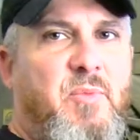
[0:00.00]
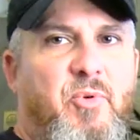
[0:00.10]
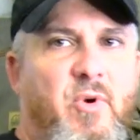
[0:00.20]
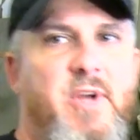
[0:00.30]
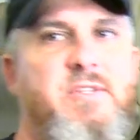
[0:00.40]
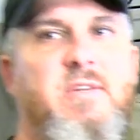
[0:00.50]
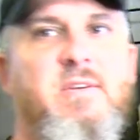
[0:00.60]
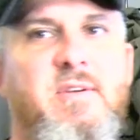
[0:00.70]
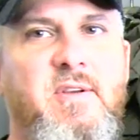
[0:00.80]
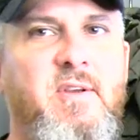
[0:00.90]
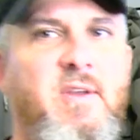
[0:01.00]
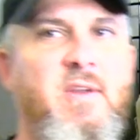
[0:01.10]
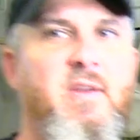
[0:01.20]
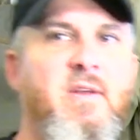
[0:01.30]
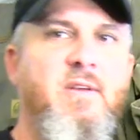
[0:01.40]
the progression
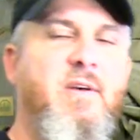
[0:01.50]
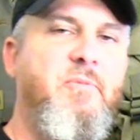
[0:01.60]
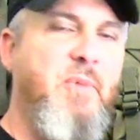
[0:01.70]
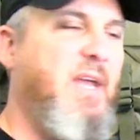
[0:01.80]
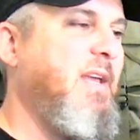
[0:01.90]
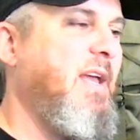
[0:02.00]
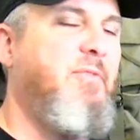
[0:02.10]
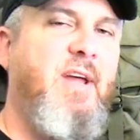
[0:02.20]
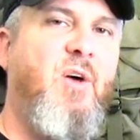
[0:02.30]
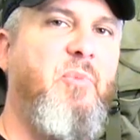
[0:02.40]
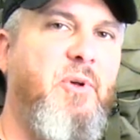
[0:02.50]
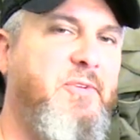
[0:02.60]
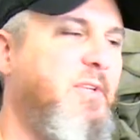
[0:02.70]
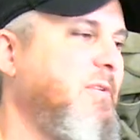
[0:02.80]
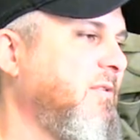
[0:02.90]
of the man cave and how I
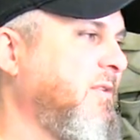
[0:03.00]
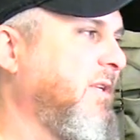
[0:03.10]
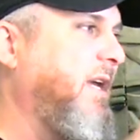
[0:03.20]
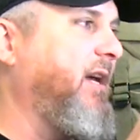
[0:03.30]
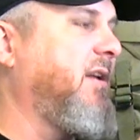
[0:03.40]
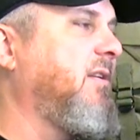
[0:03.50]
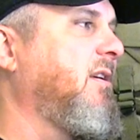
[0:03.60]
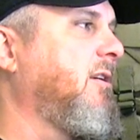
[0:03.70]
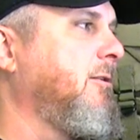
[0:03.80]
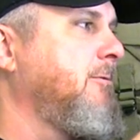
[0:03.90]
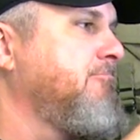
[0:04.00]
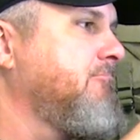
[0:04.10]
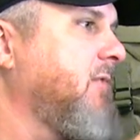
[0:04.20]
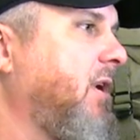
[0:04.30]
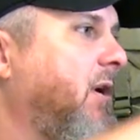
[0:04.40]
built it. And
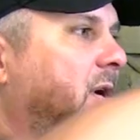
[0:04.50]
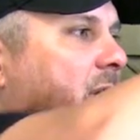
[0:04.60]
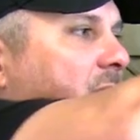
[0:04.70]
uh,